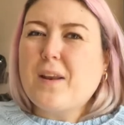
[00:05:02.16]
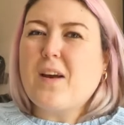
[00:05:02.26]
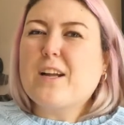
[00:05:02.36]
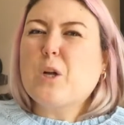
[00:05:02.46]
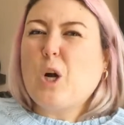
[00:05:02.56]
be
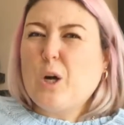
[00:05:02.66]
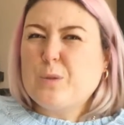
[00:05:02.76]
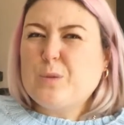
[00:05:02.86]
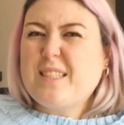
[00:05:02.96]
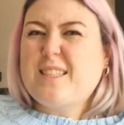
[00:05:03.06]
like a
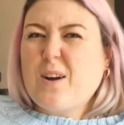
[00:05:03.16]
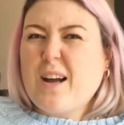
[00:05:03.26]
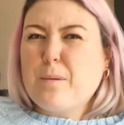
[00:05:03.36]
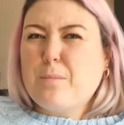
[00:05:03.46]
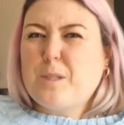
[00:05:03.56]
cozy
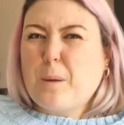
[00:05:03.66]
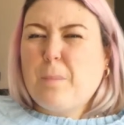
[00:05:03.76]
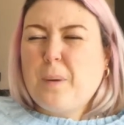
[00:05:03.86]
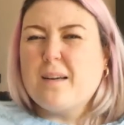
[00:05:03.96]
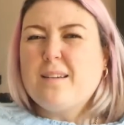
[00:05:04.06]
type
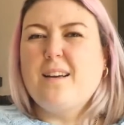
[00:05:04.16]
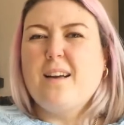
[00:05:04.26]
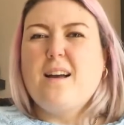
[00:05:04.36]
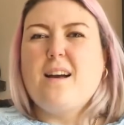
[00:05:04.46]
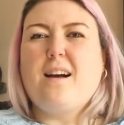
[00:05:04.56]
jumper.
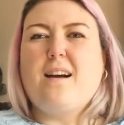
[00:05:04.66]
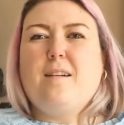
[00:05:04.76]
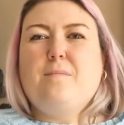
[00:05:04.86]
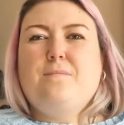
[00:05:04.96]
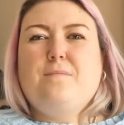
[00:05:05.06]

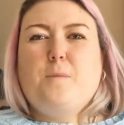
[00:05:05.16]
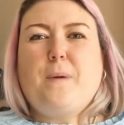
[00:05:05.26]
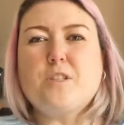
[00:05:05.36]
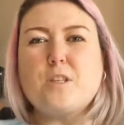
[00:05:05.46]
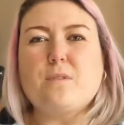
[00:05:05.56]

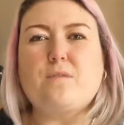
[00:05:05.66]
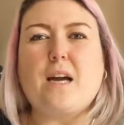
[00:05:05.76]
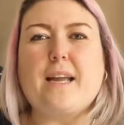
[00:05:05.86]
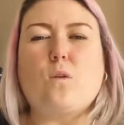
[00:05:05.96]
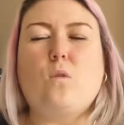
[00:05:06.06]
Especially with
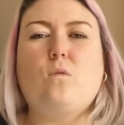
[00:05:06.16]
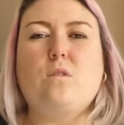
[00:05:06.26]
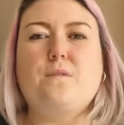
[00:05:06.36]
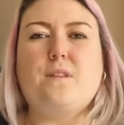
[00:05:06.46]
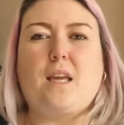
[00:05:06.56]
like all
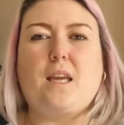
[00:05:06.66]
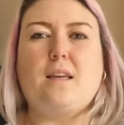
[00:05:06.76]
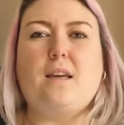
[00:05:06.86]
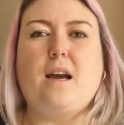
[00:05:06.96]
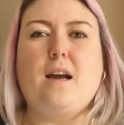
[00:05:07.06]
of
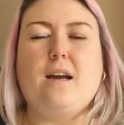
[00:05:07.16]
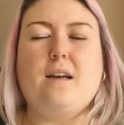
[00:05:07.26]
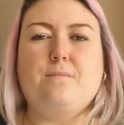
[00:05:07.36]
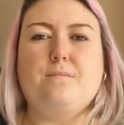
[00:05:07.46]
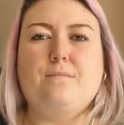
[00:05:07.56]
the
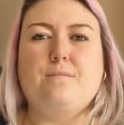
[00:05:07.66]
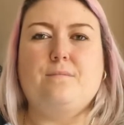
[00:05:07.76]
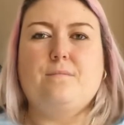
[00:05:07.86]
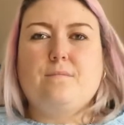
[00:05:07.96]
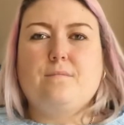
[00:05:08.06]

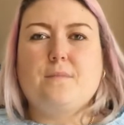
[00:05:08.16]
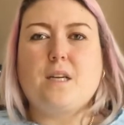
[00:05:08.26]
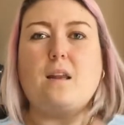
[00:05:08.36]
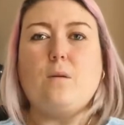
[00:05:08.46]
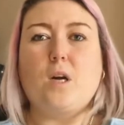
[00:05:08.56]

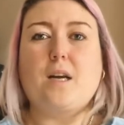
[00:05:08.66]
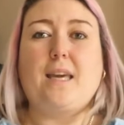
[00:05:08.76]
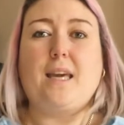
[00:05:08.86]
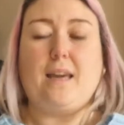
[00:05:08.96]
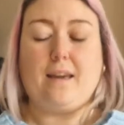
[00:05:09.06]
colour work
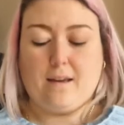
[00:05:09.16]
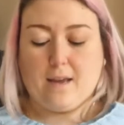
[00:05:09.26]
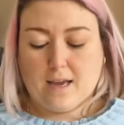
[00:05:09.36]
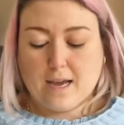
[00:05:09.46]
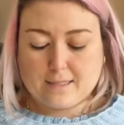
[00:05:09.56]
here,
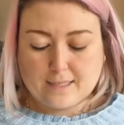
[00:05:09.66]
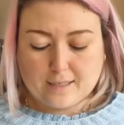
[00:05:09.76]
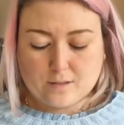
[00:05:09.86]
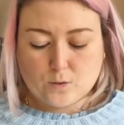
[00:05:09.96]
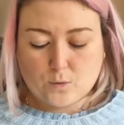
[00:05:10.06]
as it
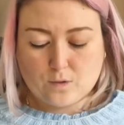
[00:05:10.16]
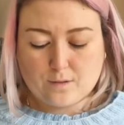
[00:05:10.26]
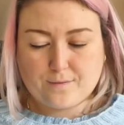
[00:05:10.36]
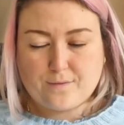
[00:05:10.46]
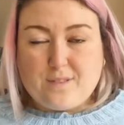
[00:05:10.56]
is sort
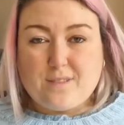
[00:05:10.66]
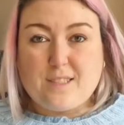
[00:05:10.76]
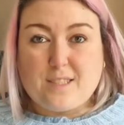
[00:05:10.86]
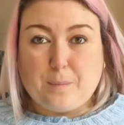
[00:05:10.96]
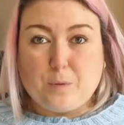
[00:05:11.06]
of
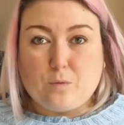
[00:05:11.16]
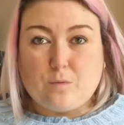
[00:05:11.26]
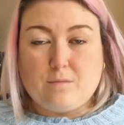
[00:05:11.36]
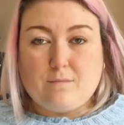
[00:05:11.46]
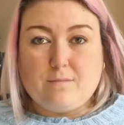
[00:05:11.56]

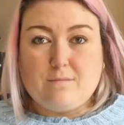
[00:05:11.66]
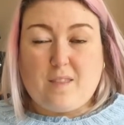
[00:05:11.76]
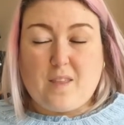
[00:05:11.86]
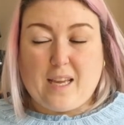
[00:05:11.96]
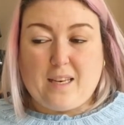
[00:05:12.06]
double
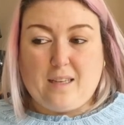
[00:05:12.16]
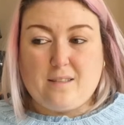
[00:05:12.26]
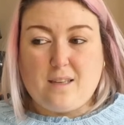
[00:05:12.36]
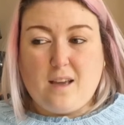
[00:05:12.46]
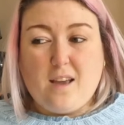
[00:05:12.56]

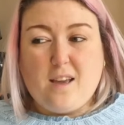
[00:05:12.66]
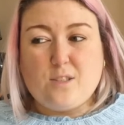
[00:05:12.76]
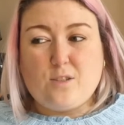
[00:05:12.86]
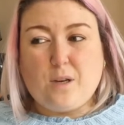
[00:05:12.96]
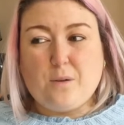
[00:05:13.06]
thickness.
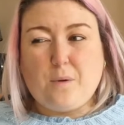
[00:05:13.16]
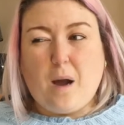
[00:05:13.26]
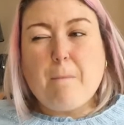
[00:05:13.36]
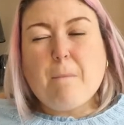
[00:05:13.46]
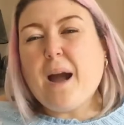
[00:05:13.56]
So
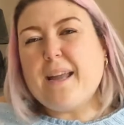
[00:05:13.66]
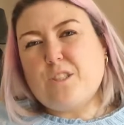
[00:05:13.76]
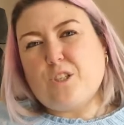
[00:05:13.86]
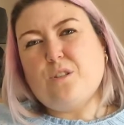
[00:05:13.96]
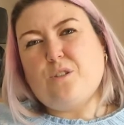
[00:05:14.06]
I might
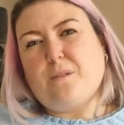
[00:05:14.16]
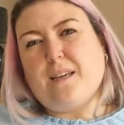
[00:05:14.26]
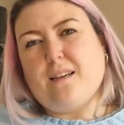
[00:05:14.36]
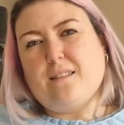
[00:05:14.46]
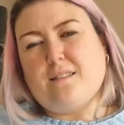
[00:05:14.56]
just do
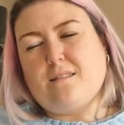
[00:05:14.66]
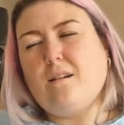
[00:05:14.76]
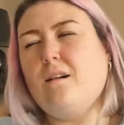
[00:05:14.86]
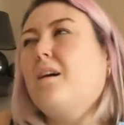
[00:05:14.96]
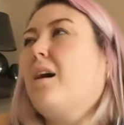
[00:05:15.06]
it as,
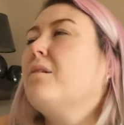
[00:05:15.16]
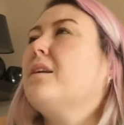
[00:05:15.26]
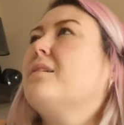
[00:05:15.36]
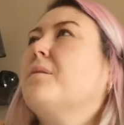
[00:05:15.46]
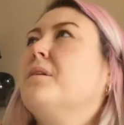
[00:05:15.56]
I
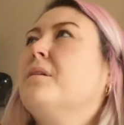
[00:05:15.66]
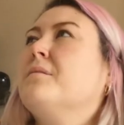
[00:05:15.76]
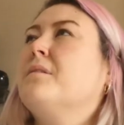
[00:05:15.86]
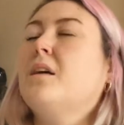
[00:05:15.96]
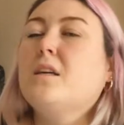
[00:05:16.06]
really don't
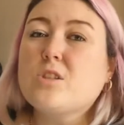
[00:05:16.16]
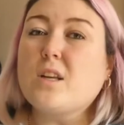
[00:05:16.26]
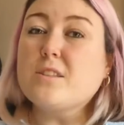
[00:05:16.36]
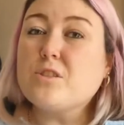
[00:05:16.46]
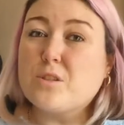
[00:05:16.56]
know. Shall
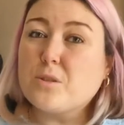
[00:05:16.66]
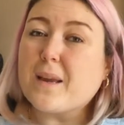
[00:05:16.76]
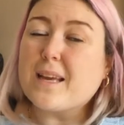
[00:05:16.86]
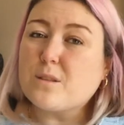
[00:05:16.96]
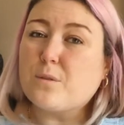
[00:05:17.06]
I just do
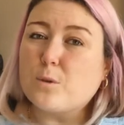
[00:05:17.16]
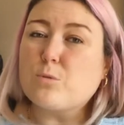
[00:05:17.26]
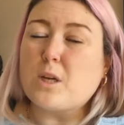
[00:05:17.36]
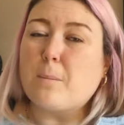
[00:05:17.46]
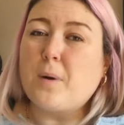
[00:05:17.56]
it as a full
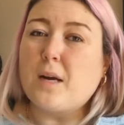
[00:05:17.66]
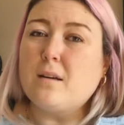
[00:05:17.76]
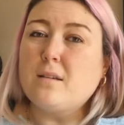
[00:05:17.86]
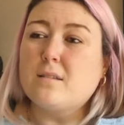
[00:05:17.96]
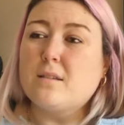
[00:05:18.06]

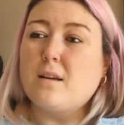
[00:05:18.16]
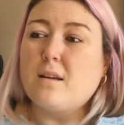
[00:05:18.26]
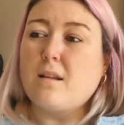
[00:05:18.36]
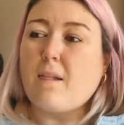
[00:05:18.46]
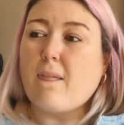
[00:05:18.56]
jumper?
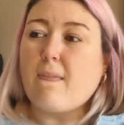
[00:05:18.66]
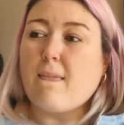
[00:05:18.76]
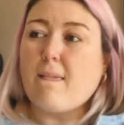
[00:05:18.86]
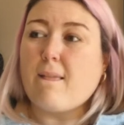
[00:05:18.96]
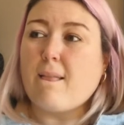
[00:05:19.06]

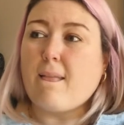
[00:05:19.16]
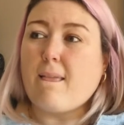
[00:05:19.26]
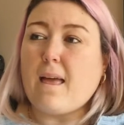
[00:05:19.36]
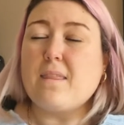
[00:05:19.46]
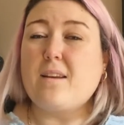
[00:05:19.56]

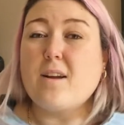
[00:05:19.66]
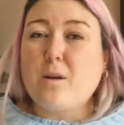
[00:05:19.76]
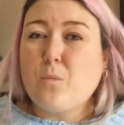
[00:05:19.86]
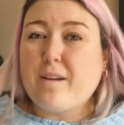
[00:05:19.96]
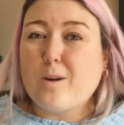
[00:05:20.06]
And then I
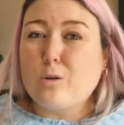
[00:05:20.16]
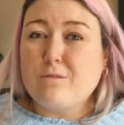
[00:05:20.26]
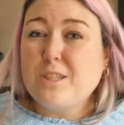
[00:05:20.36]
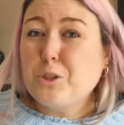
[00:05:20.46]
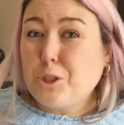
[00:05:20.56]
can wear it
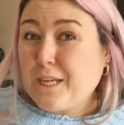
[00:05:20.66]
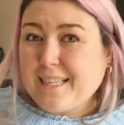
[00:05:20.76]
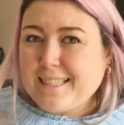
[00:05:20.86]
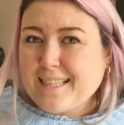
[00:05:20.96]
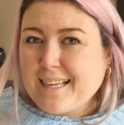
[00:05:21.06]
on
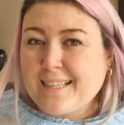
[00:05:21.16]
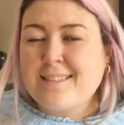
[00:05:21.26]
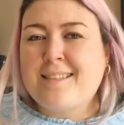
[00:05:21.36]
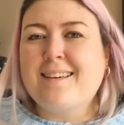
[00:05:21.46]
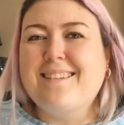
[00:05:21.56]
chilly days.